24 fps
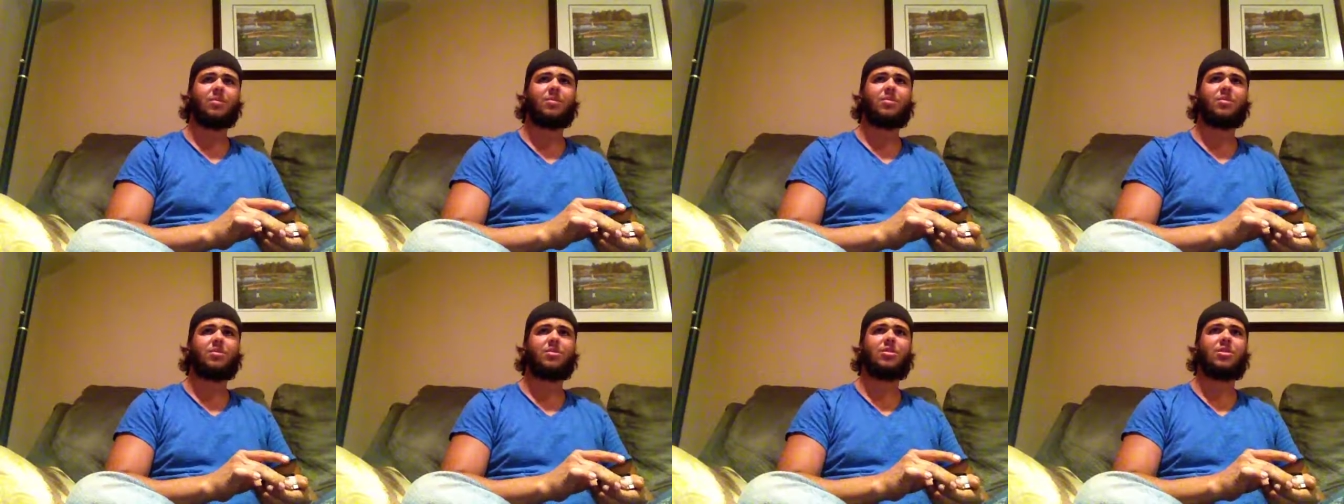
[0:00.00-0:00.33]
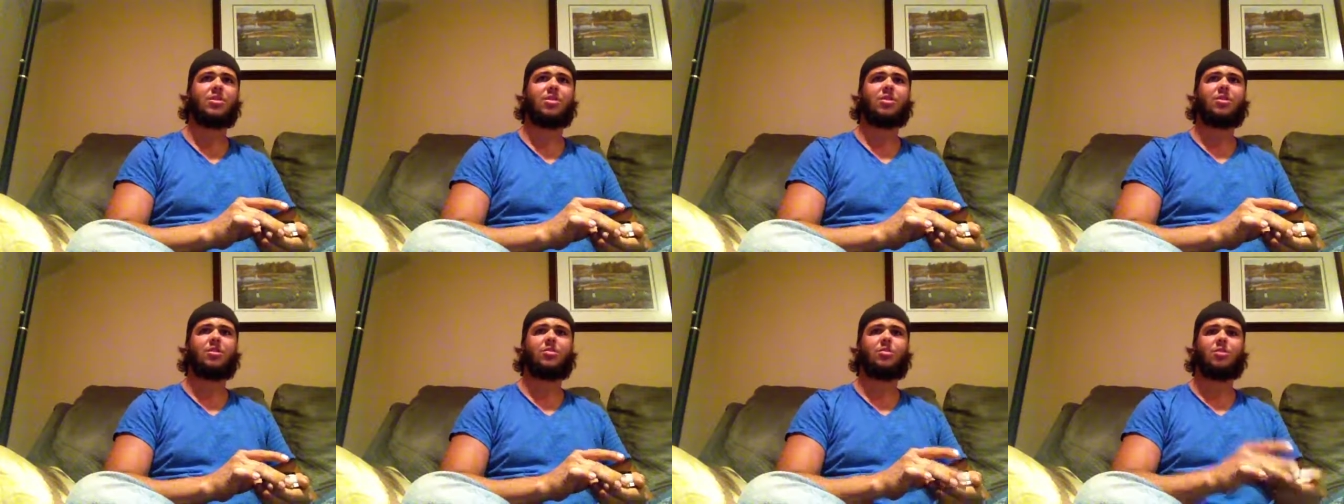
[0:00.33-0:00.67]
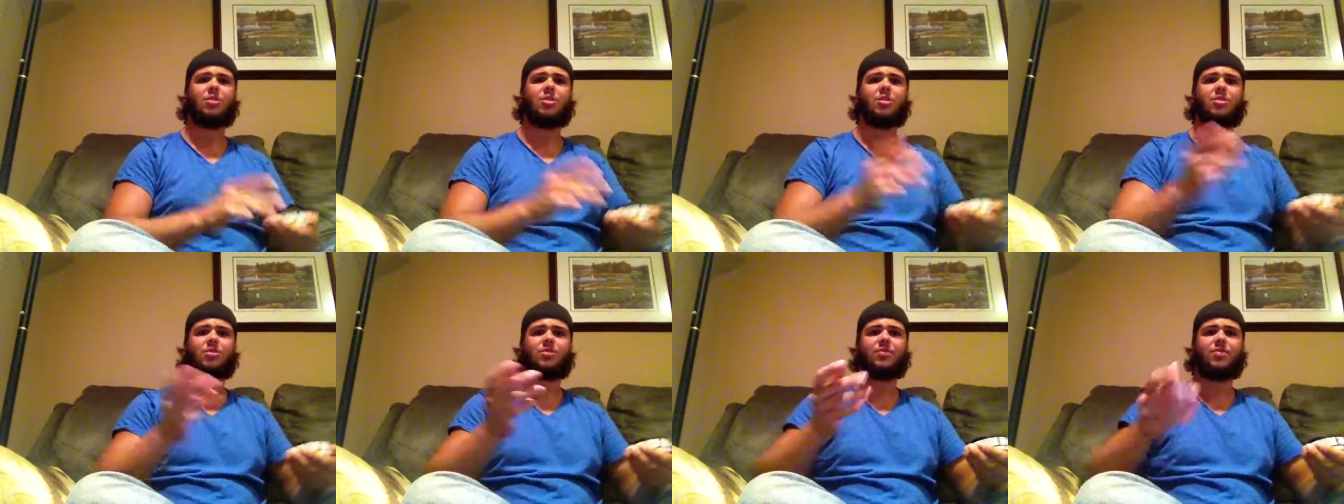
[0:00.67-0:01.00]
sitting here
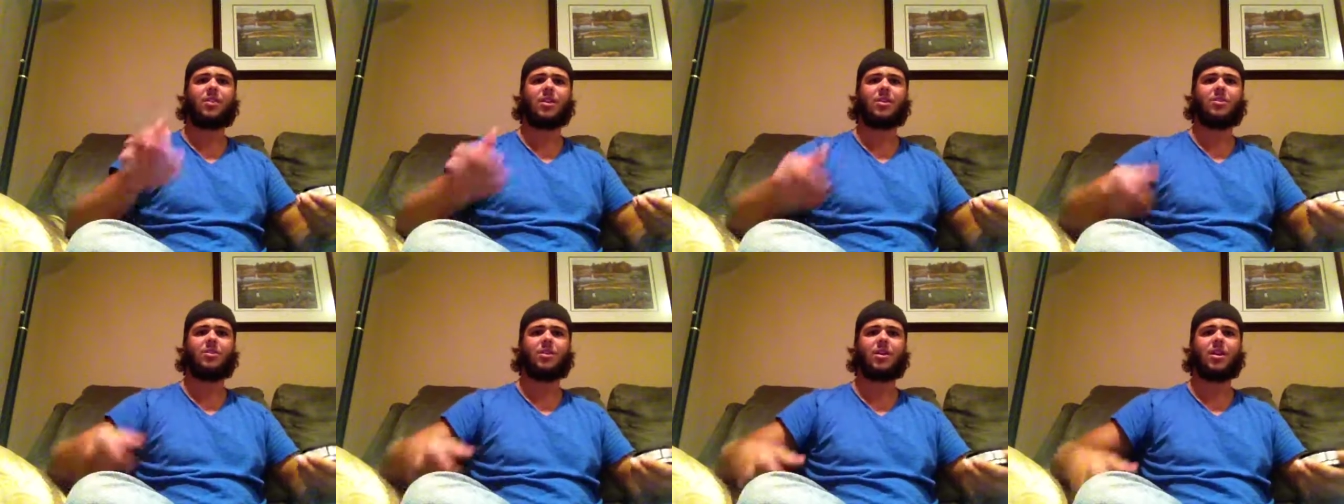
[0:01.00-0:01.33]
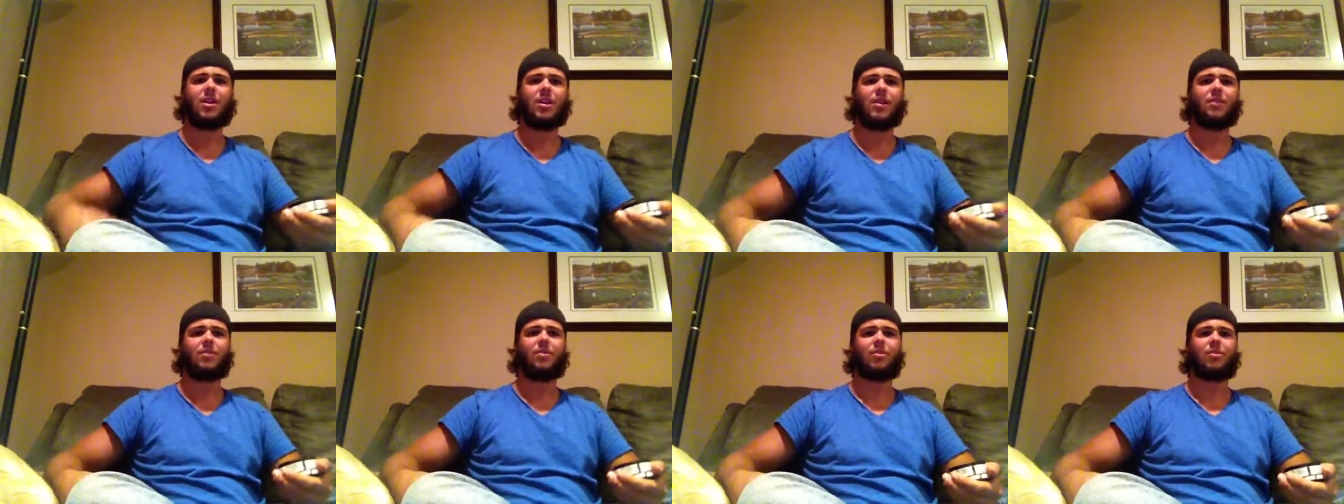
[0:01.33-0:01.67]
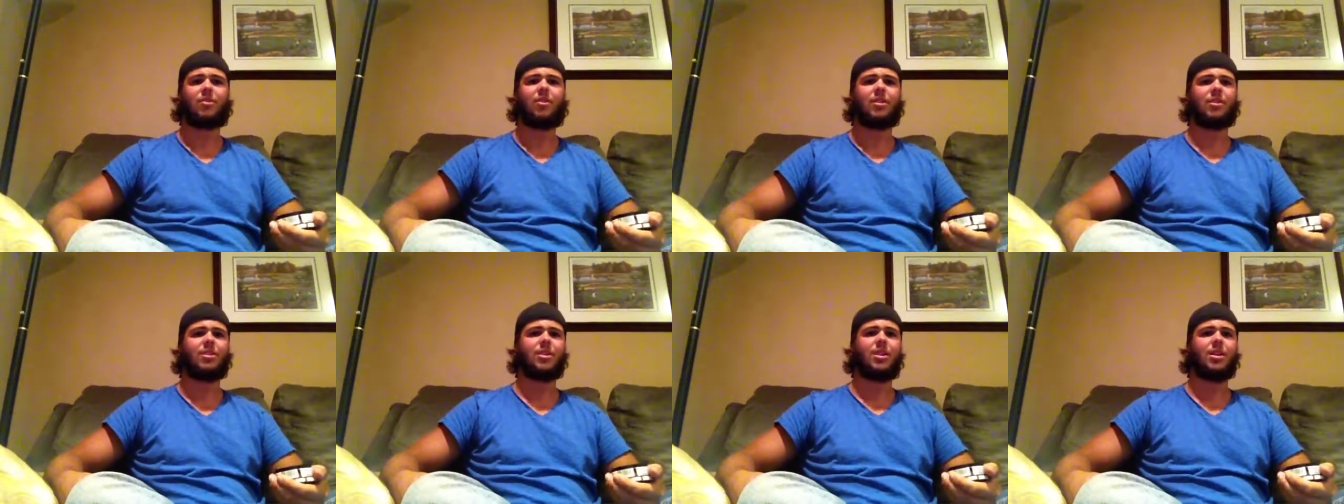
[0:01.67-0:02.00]
watching Family Guy having a
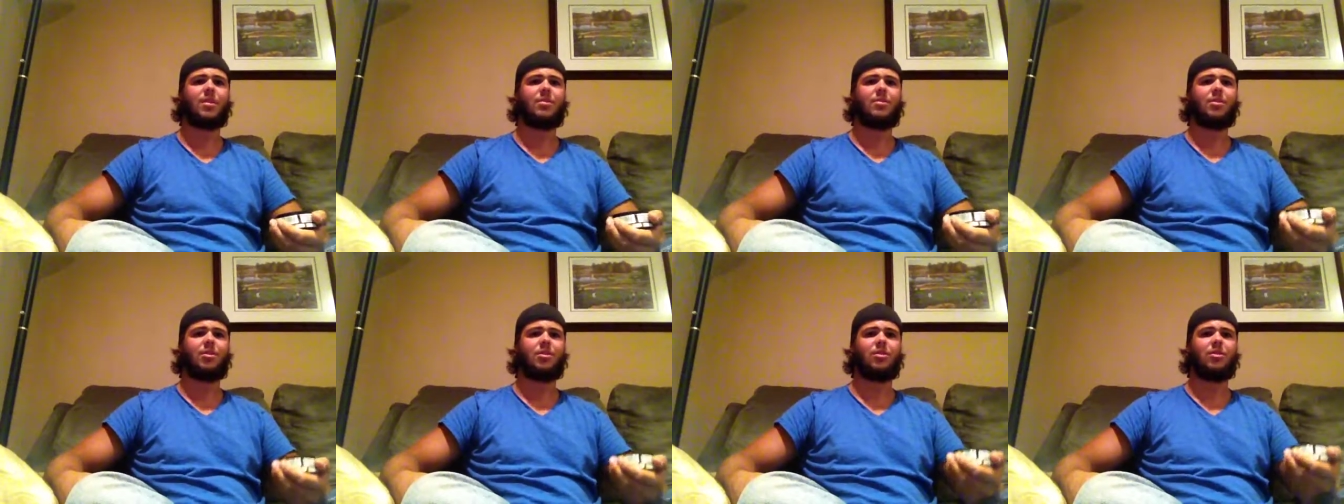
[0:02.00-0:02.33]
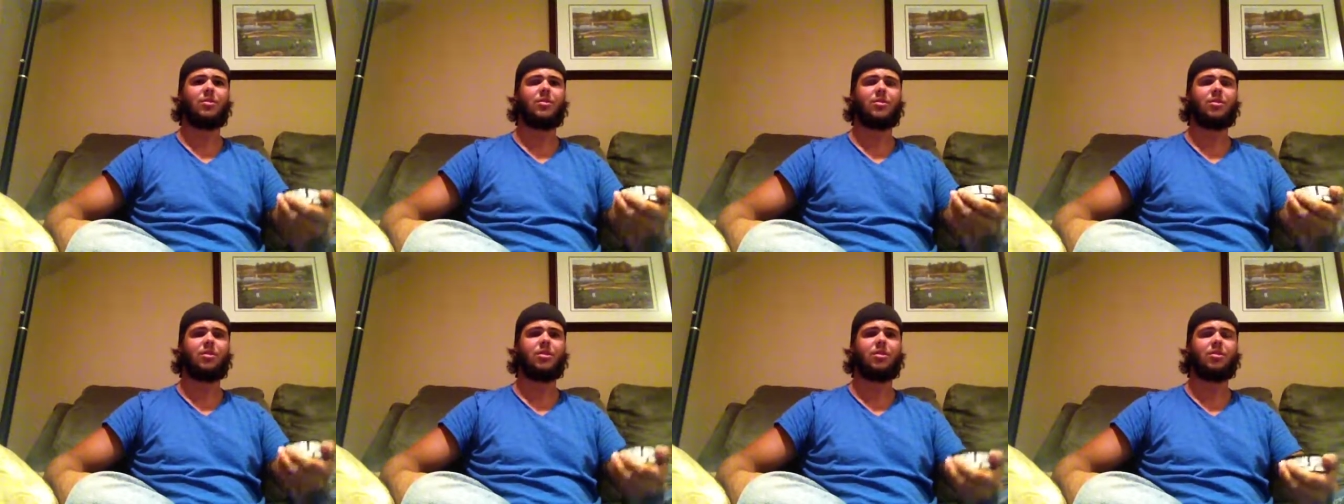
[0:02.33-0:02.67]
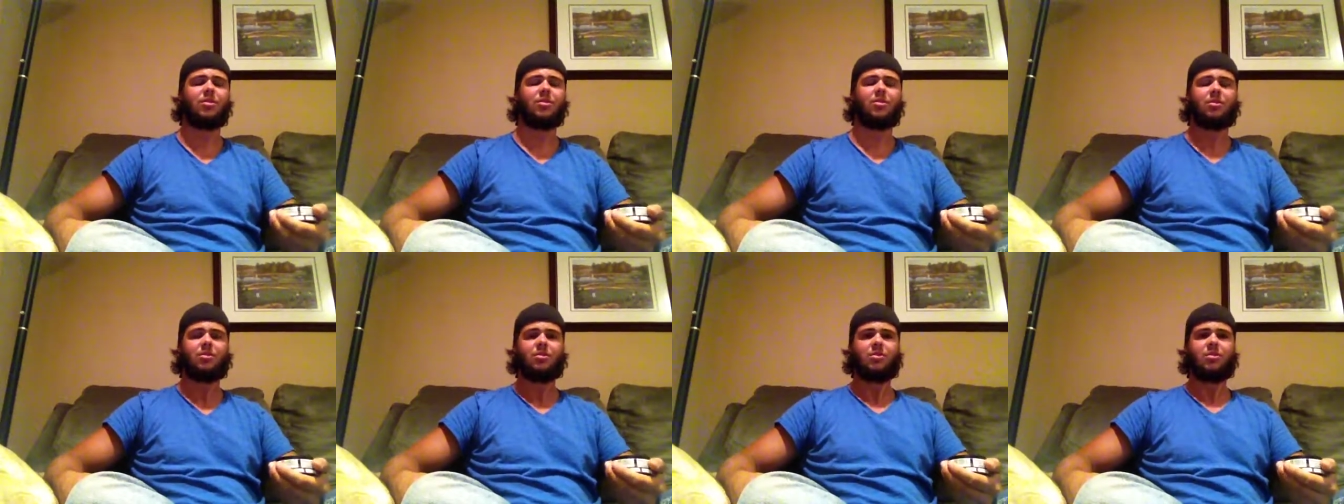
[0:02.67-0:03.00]
great time, then all of a
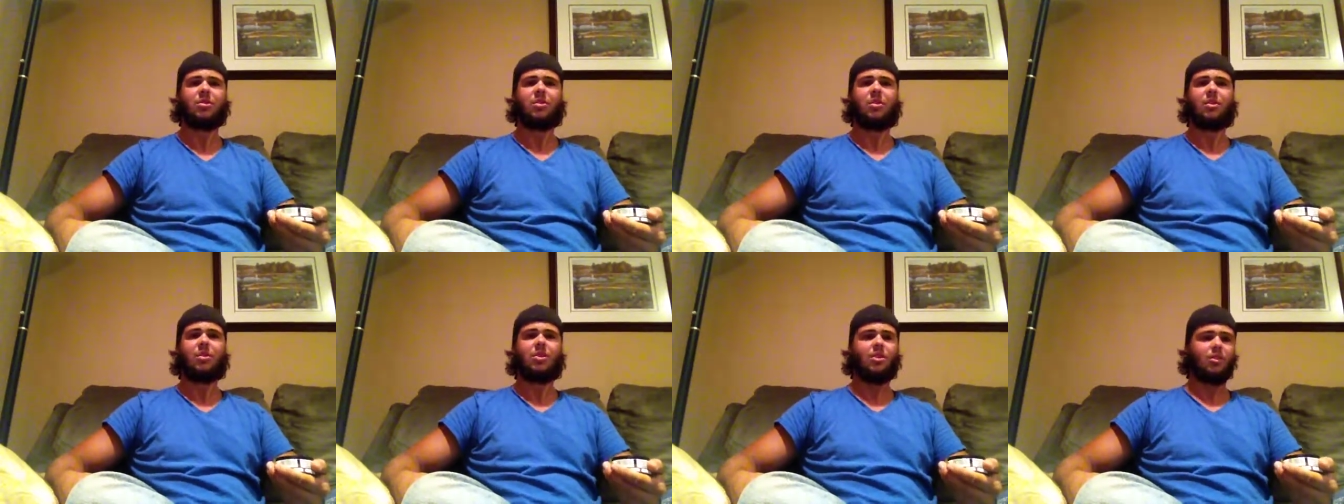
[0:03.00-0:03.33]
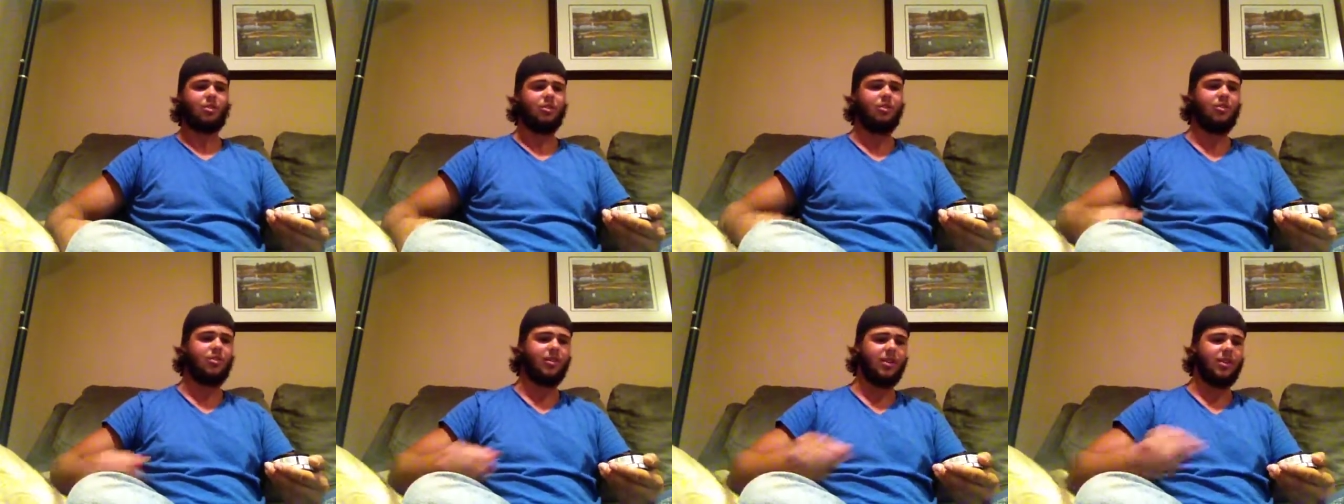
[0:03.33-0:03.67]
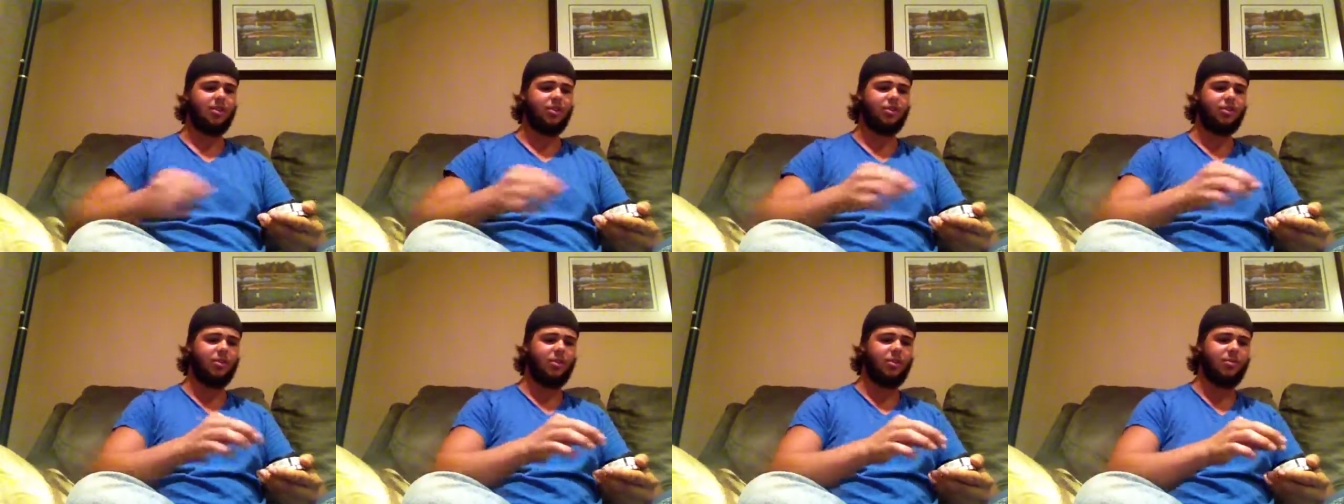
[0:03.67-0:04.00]
sudden you guys
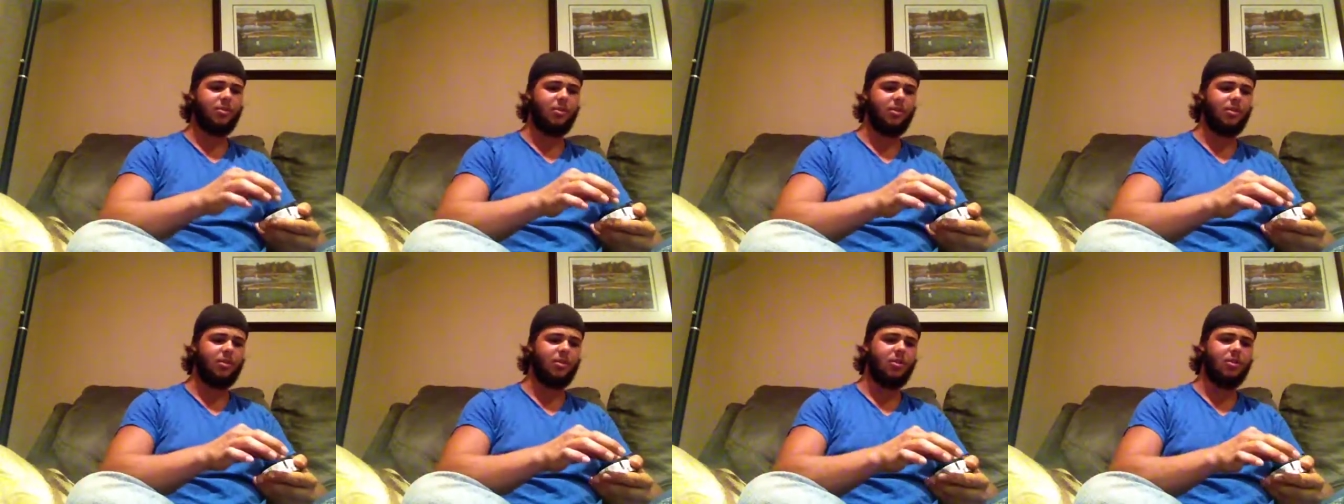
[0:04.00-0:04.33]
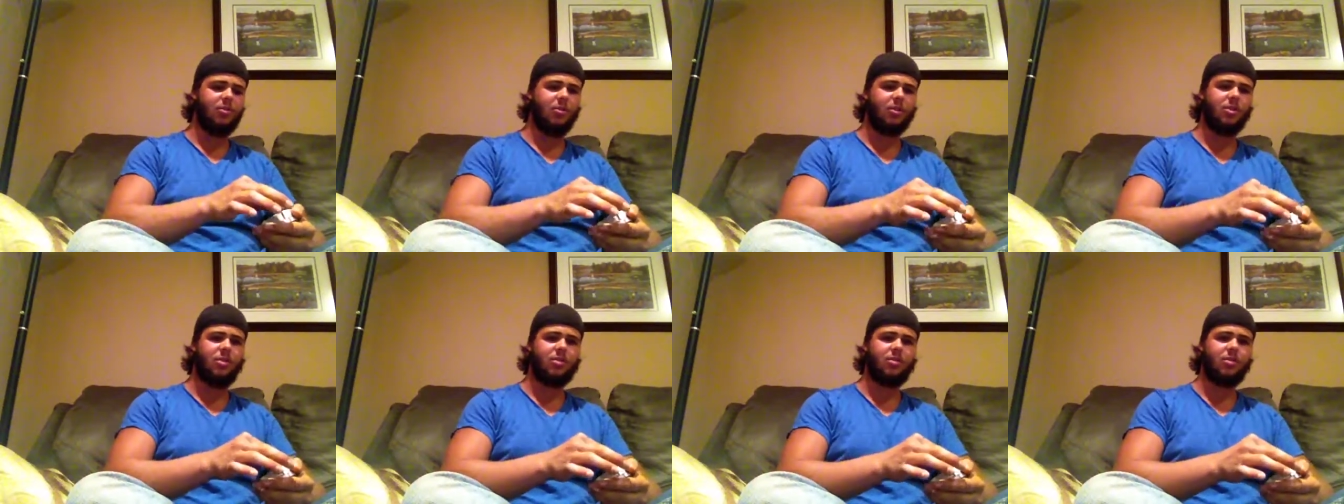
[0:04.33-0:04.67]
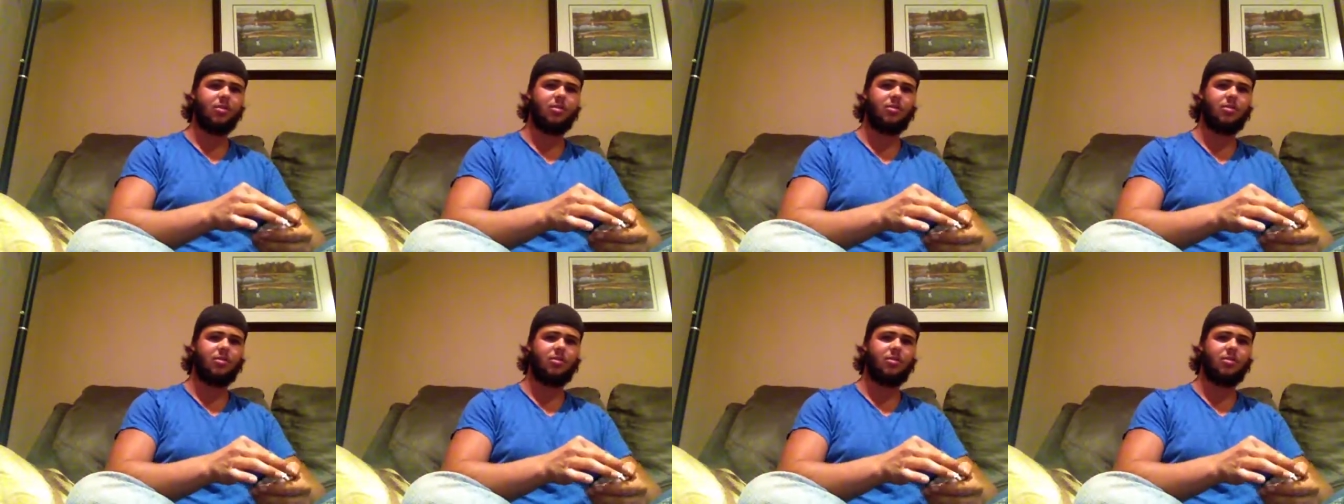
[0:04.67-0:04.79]
show up out of nowhere.